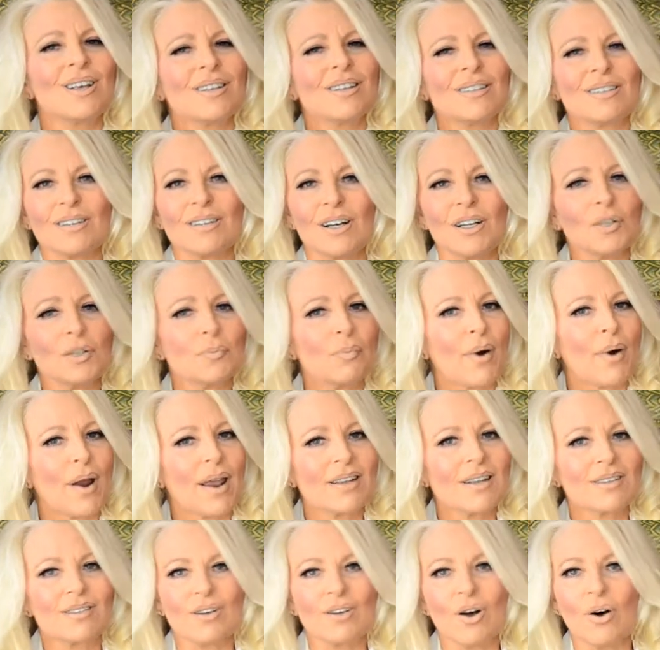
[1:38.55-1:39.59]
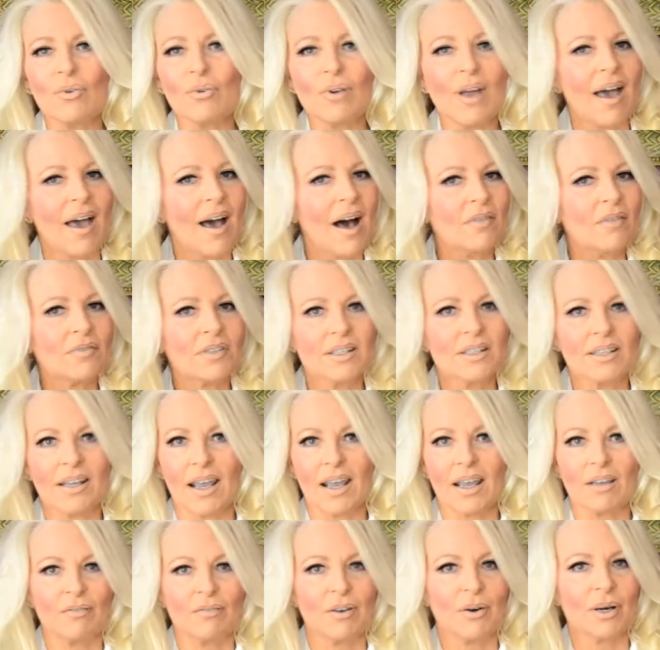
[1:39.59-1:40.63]
Such breaks don't have to
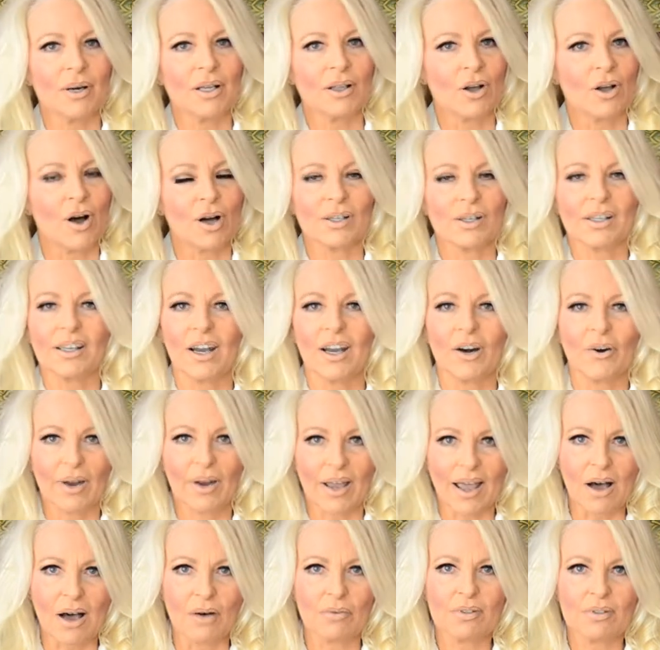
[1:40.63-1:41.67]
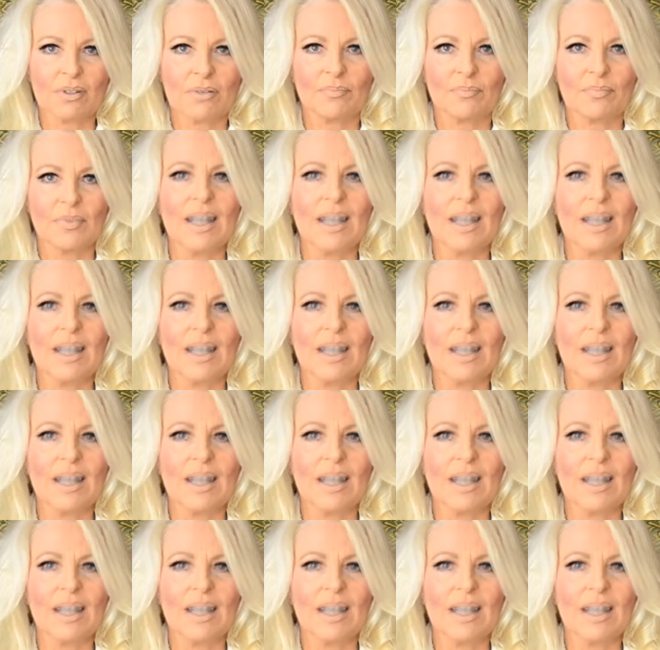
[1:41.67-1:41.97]
take very long to carry out.